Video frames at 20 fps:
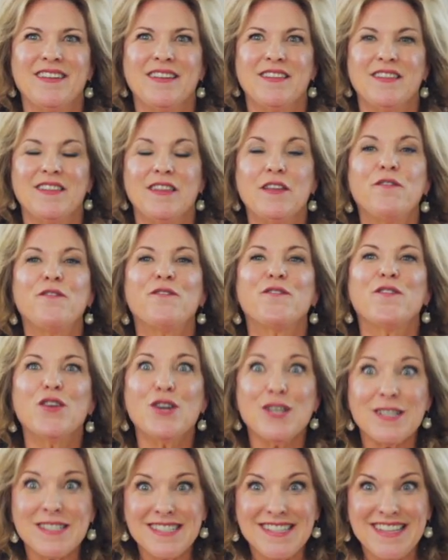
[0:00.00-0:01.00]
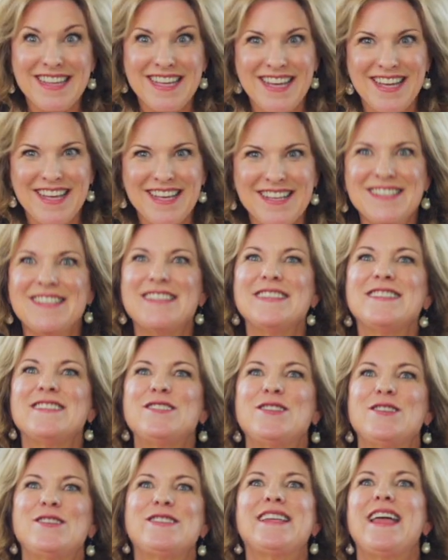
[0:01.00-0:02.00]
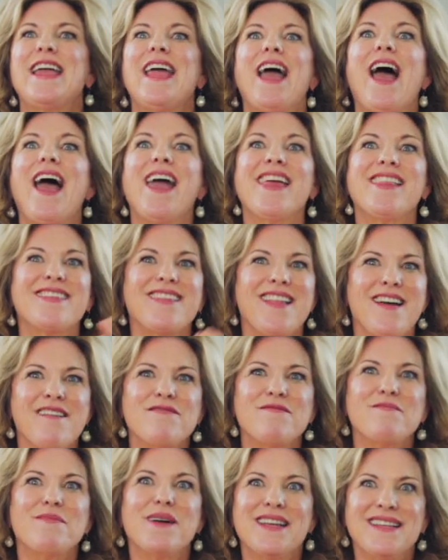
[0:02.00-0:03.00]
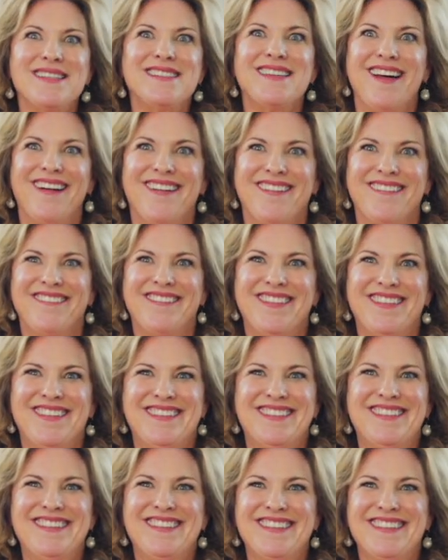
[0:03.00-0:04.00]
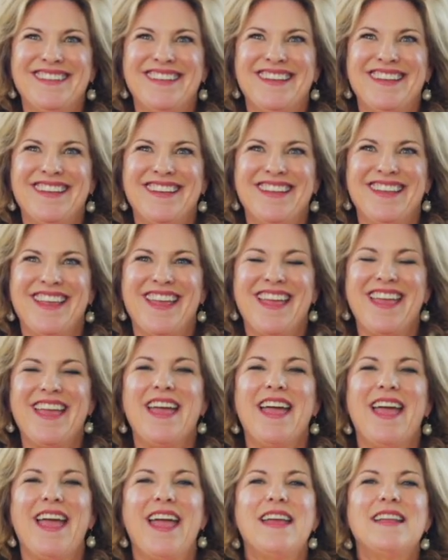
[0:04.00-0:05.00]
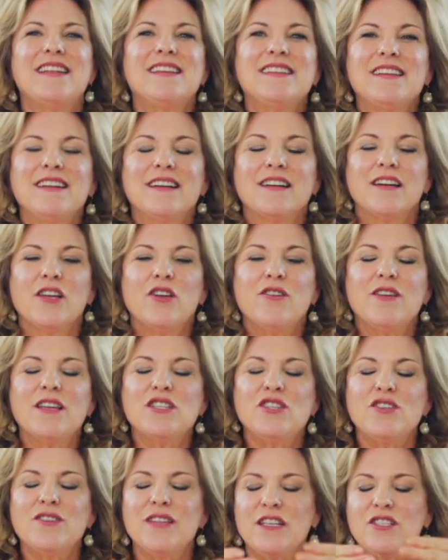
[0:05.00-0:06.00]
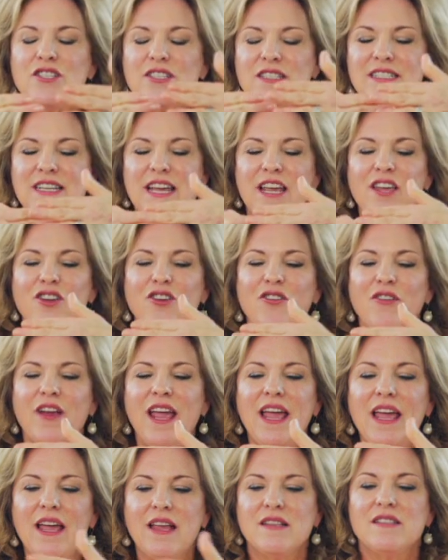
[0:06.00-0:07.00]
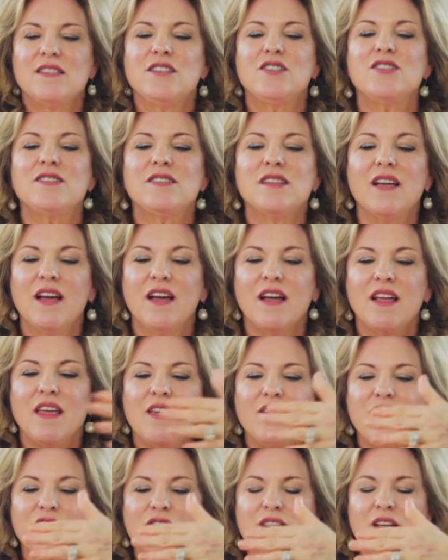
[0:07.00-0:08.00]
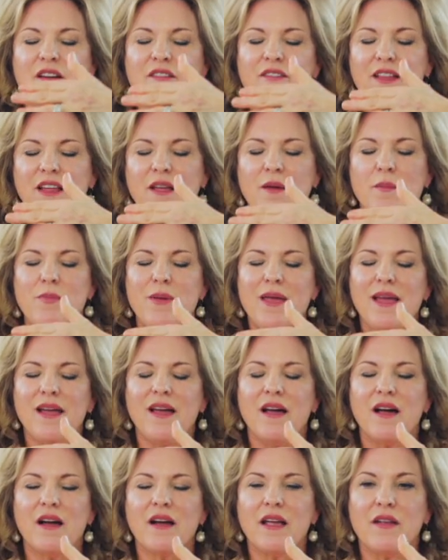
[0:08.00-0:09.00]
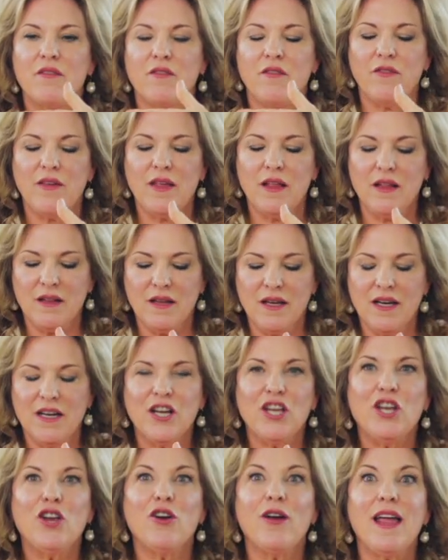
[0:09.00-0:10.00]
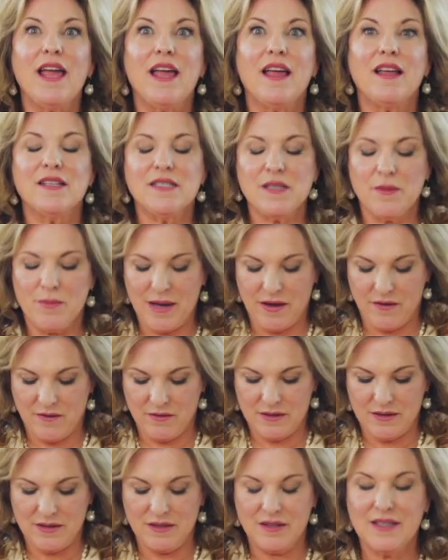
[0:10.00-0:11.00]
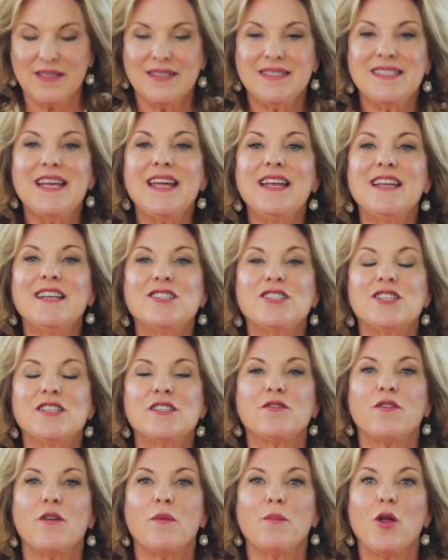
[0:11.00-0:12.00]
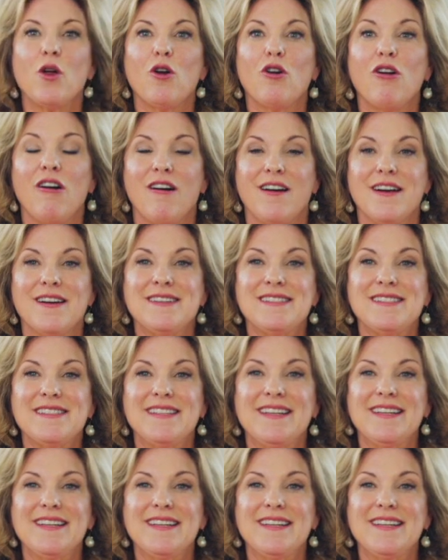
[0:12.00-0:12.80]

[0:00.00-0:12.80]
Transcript: The first thing is is to say I love myself. And you can do that. Just take your hands and just give yourself like a big hug and feel your hands about 10 inches from your heart.